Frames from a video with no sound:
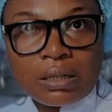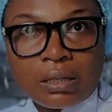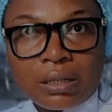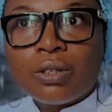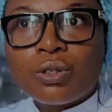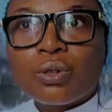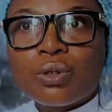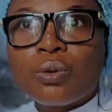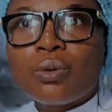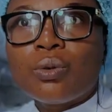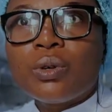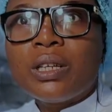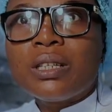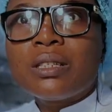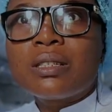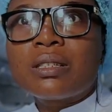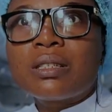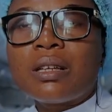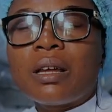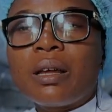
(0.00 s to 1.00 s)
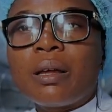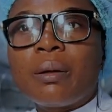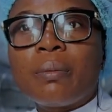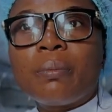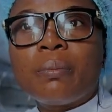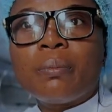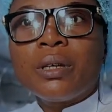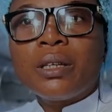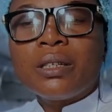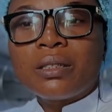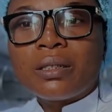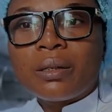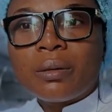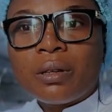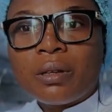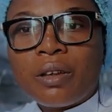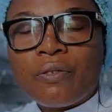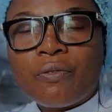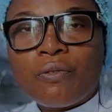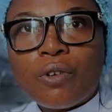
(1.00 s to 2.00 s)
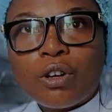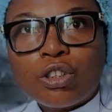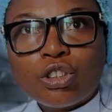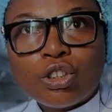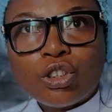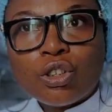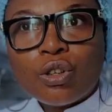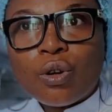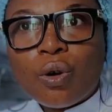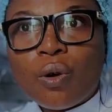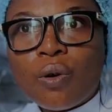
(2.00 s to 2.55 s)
So it's a function